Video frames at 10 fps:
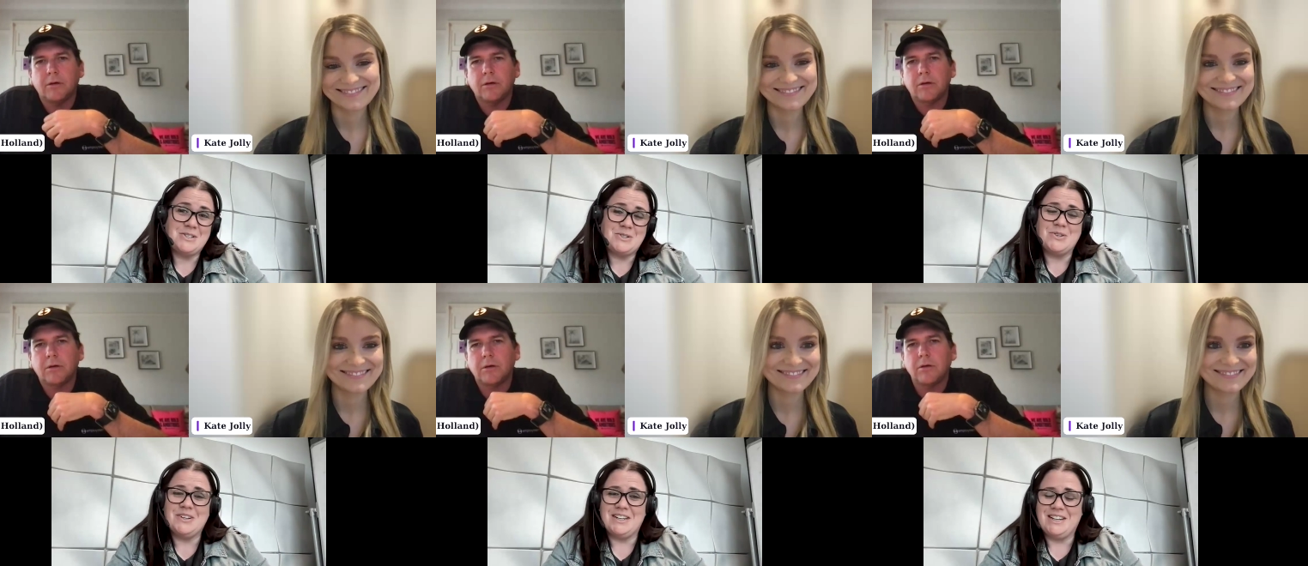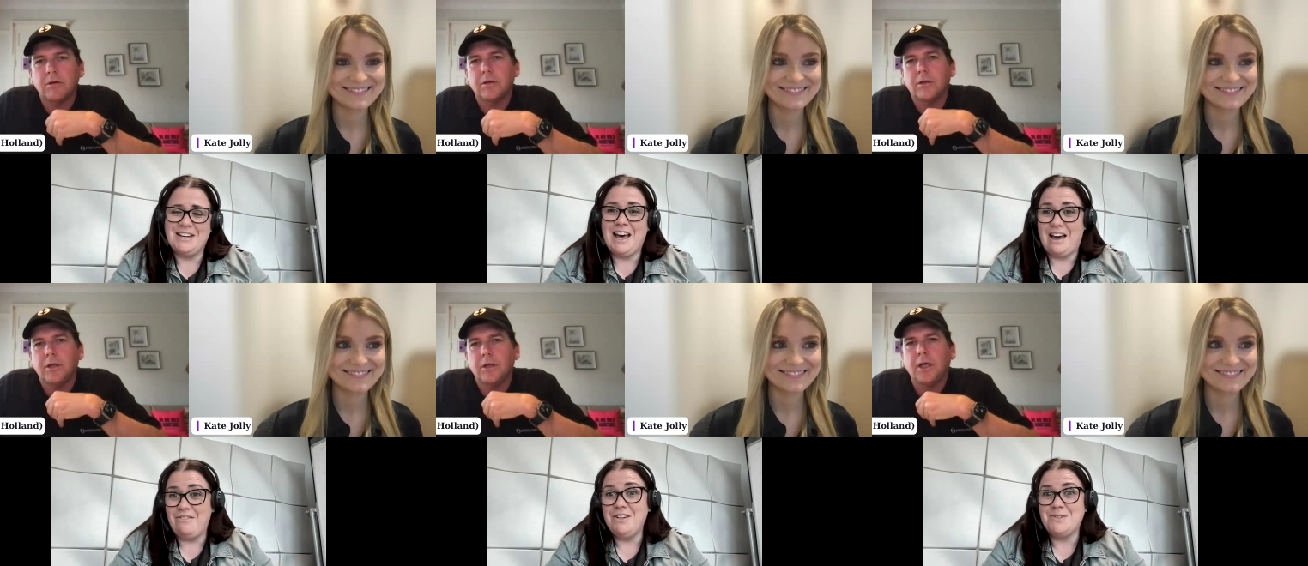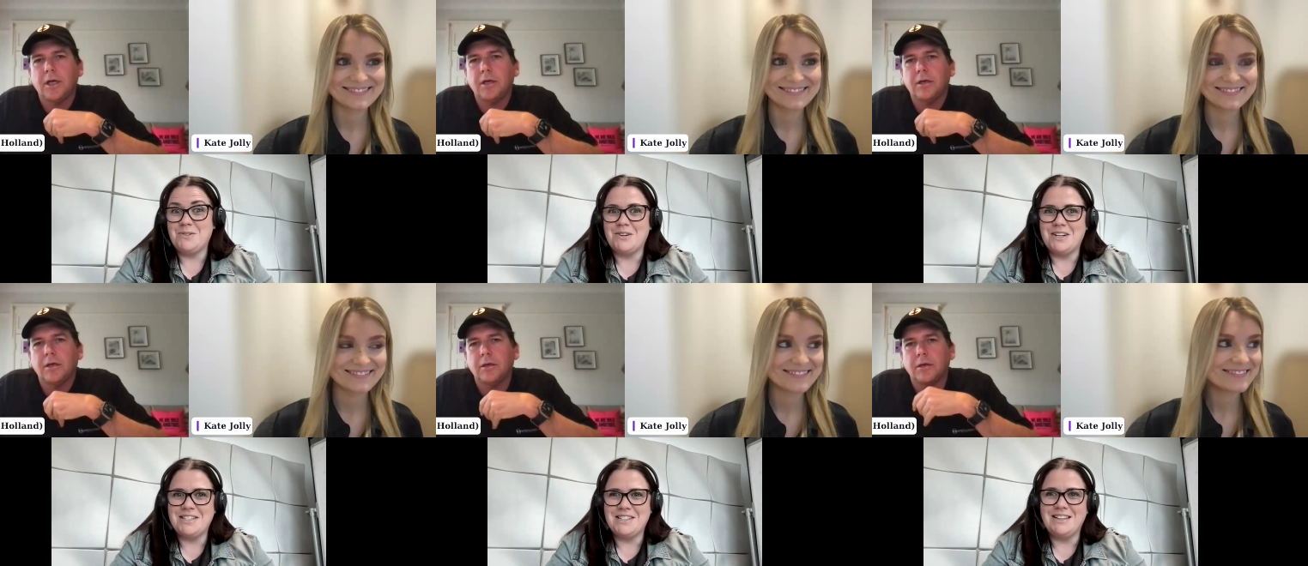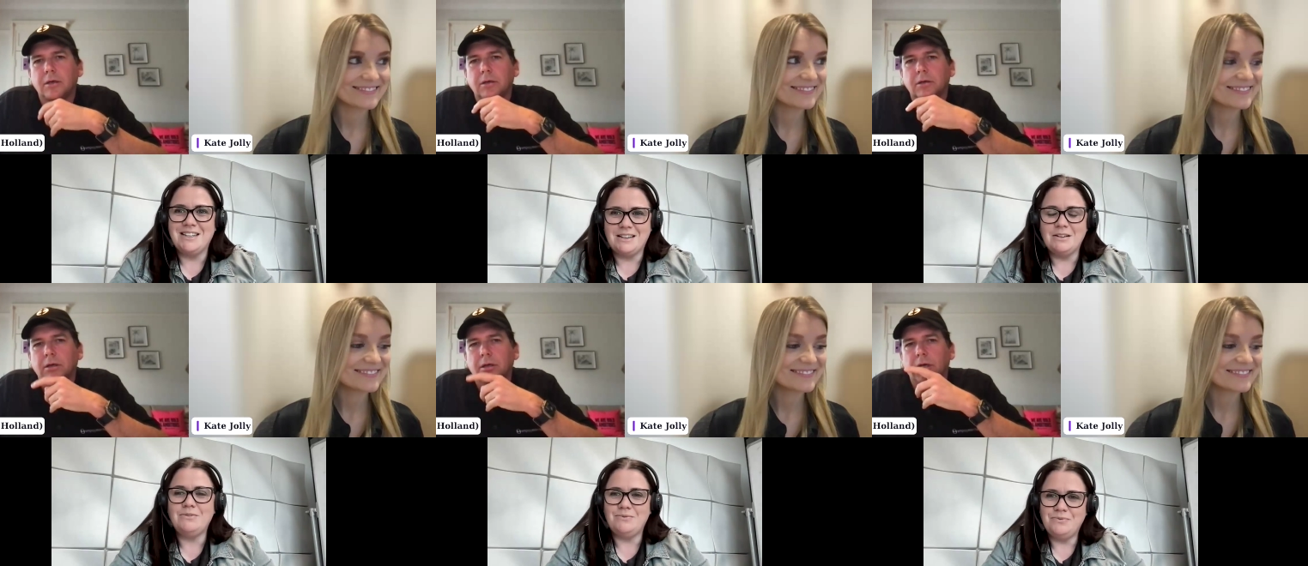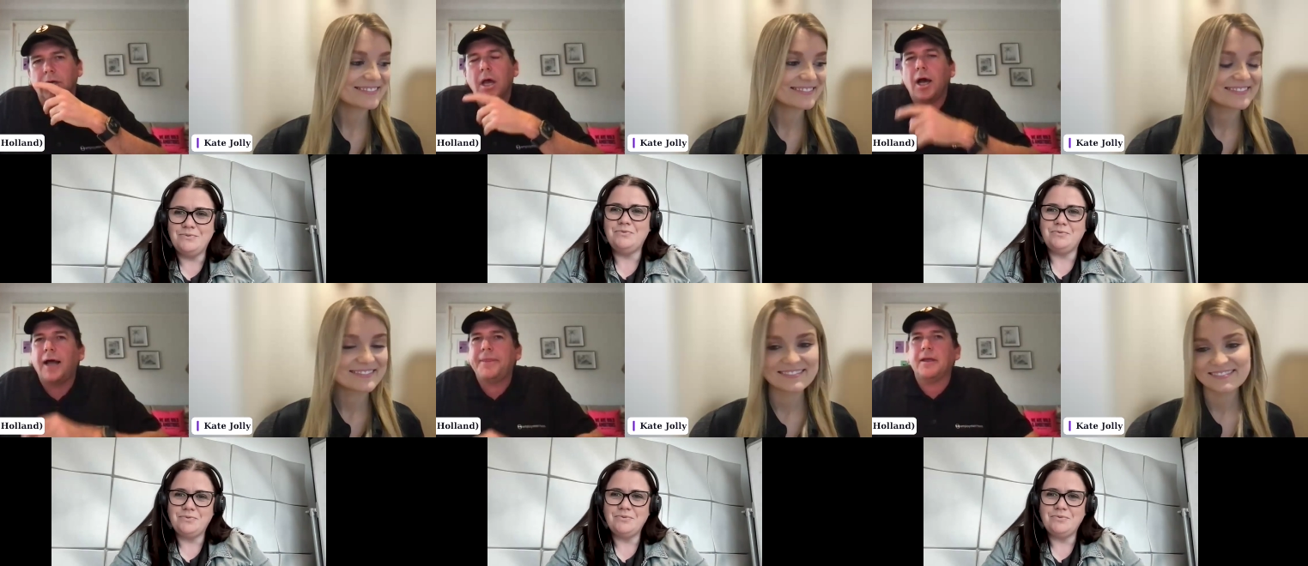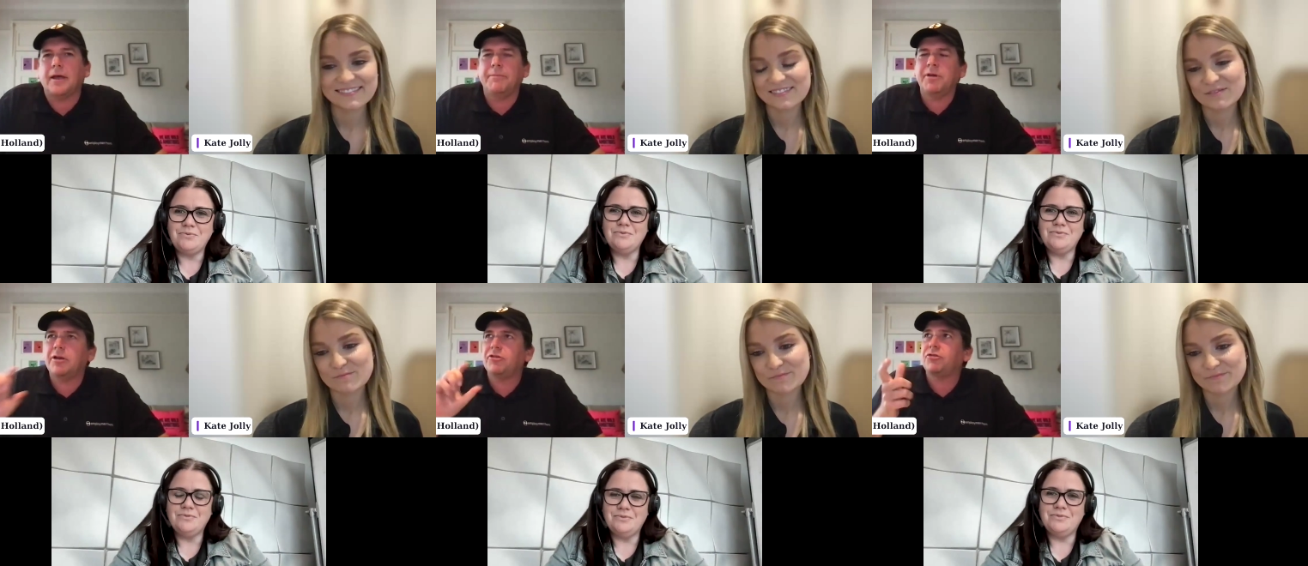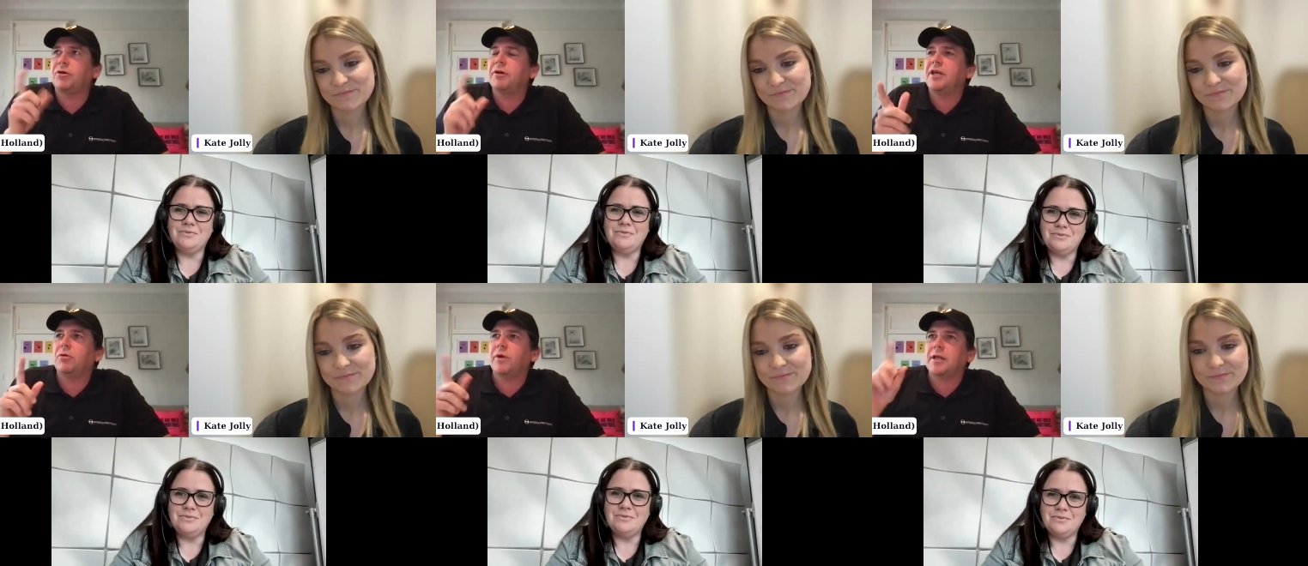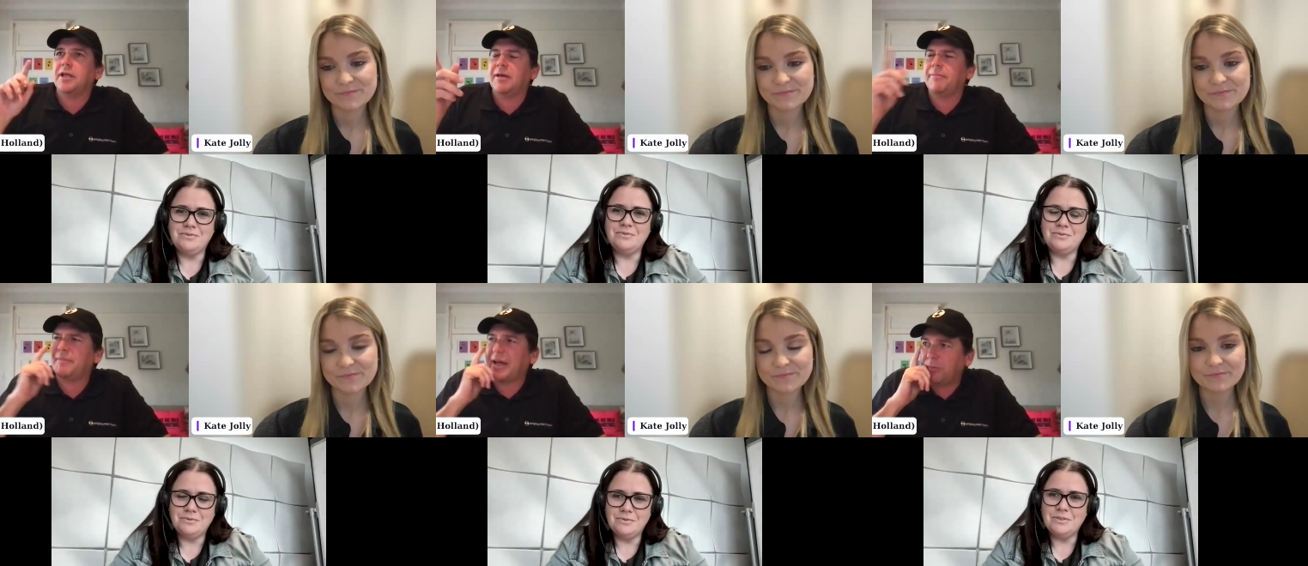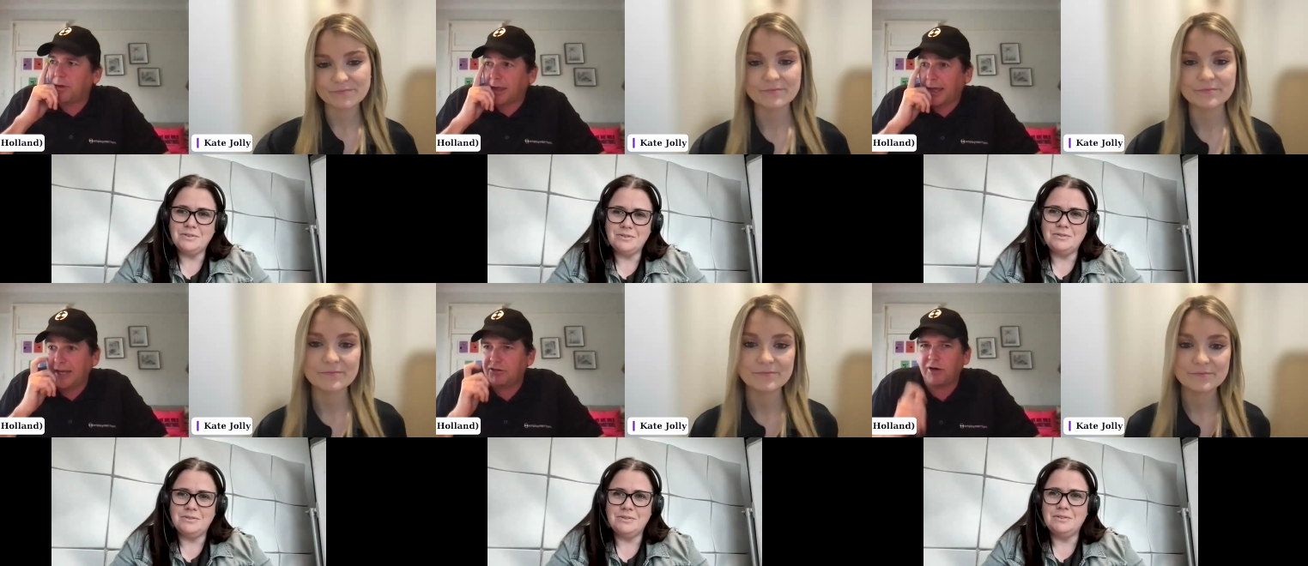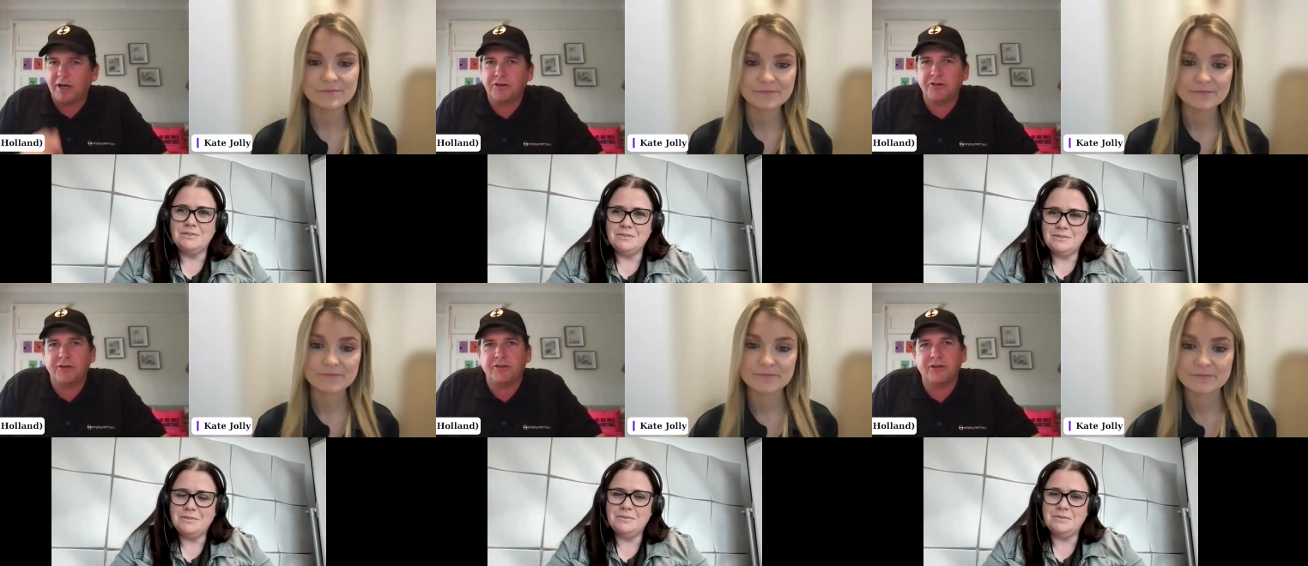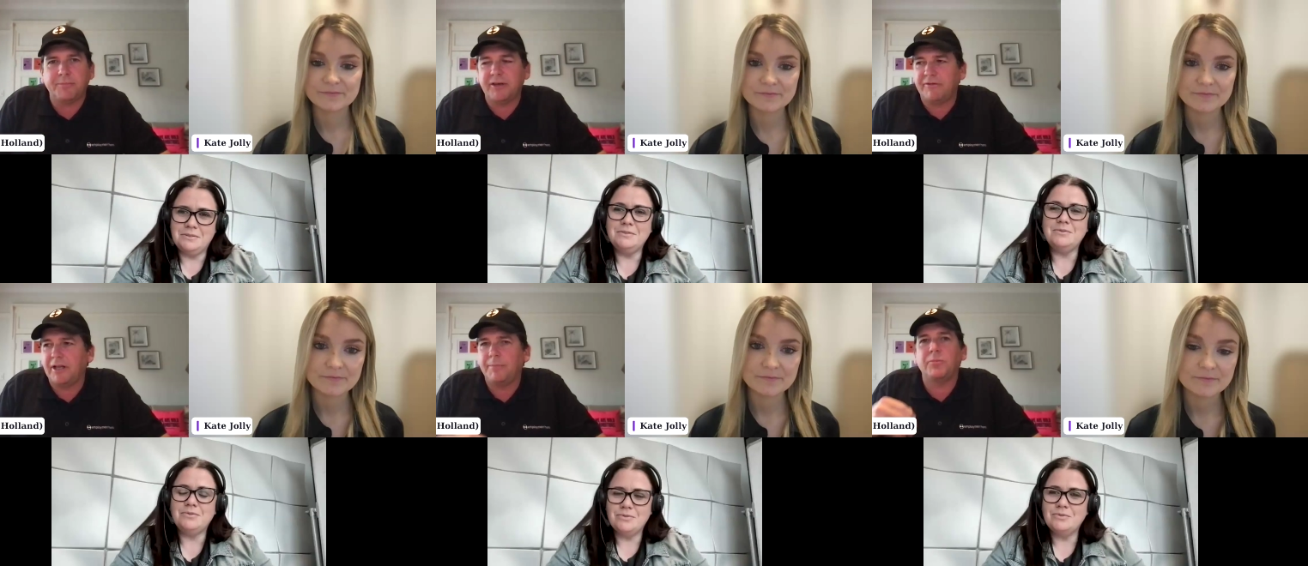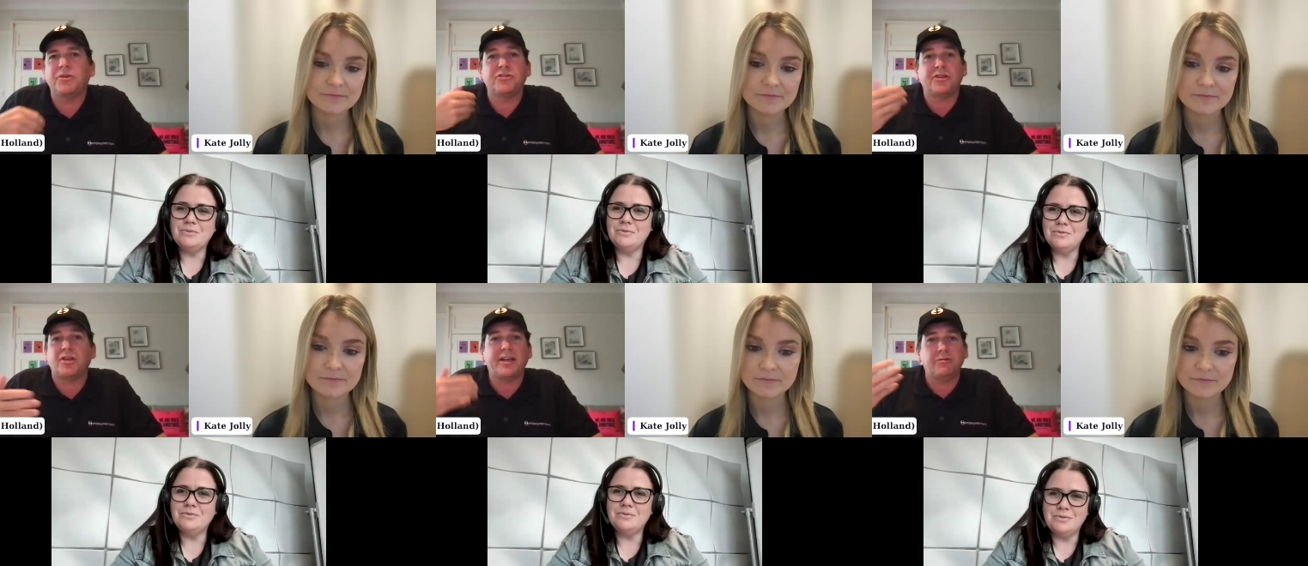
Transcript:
Speaker 1: story yeah having a story and selling it
Speaker 2: I think I'm going to just throw in here quickly, coming back to one of Kate's strategies that she's been developing, which is this